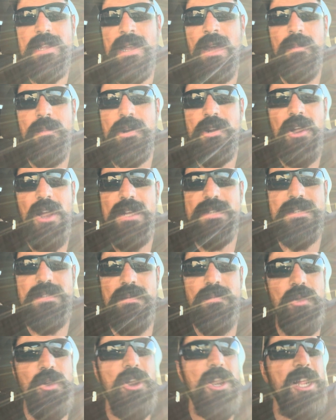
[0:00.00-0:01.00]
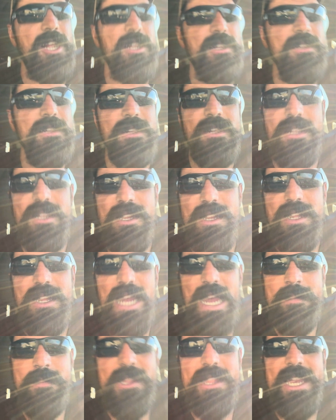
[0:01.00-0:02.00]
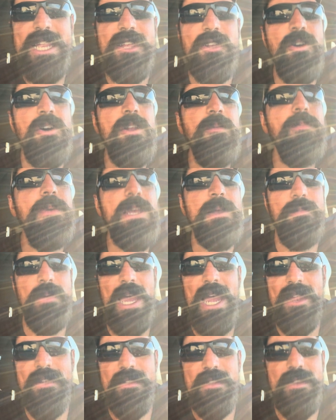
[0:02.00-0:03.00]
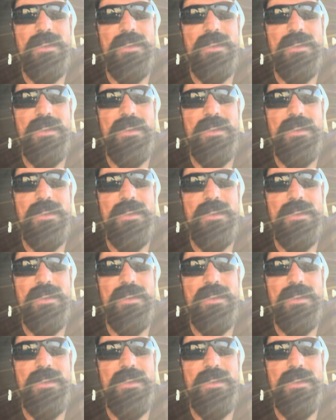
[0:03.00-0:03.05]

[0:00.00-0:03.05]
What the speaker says: come across the border. I mean, go to Big Bend.